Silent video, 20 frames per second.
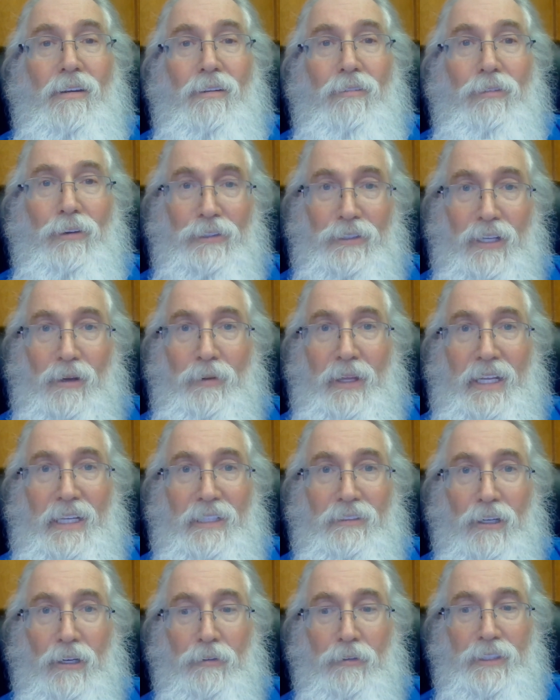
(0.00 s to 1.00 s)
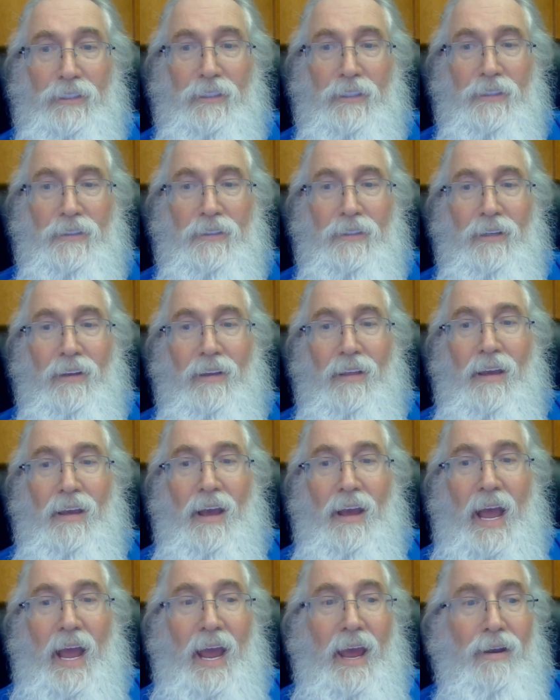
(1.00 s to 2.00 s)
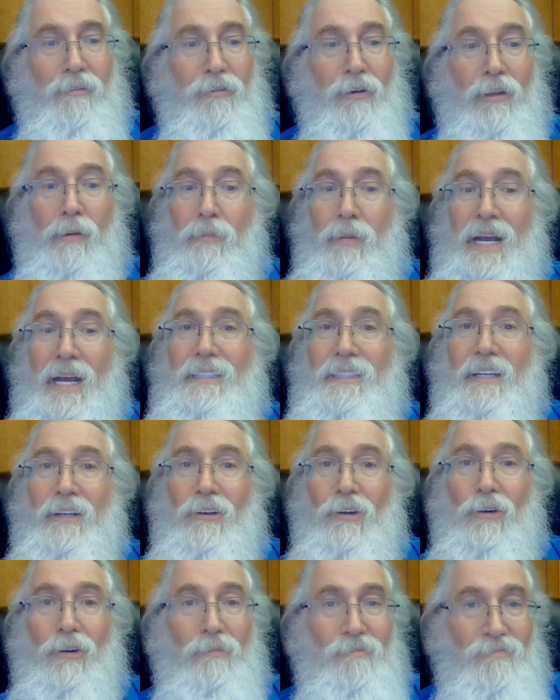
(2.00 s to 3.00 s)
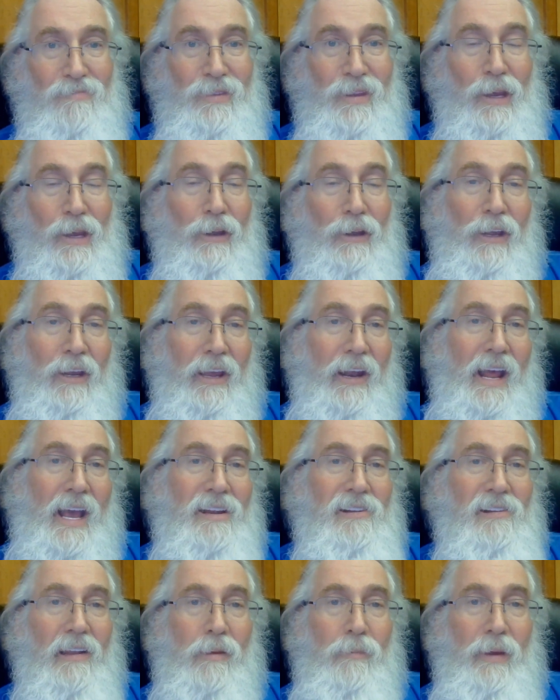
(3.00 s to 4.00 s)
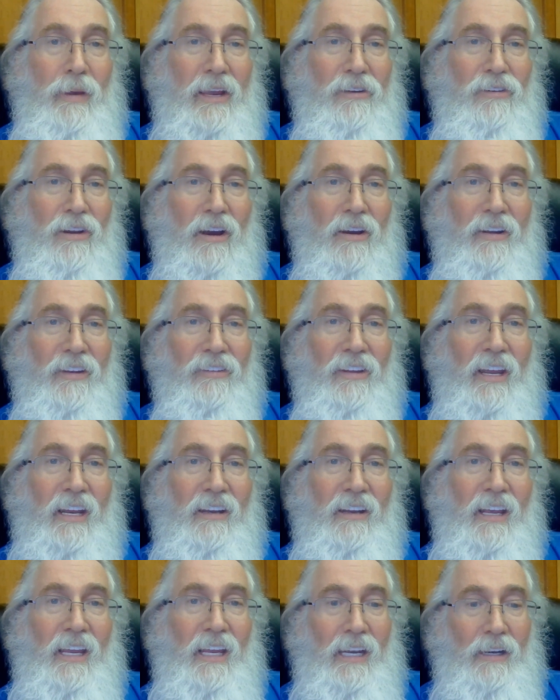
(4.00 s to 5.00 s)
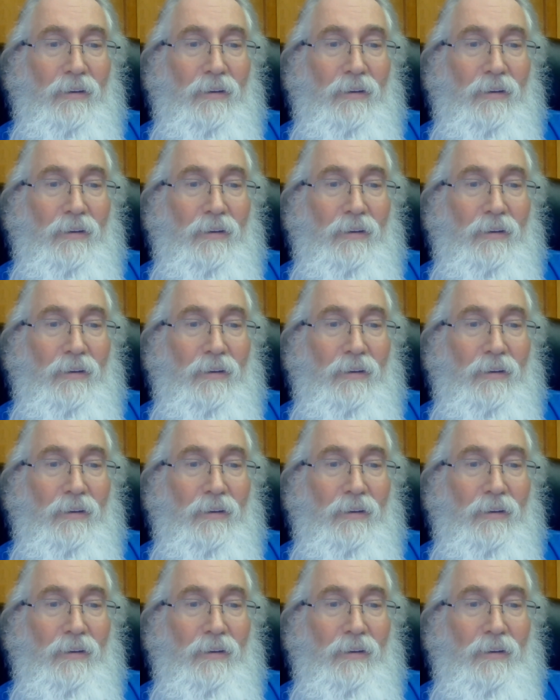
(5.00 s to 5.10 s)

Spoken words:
for some of these services. And for the bicycle, you can actually be as young as 18.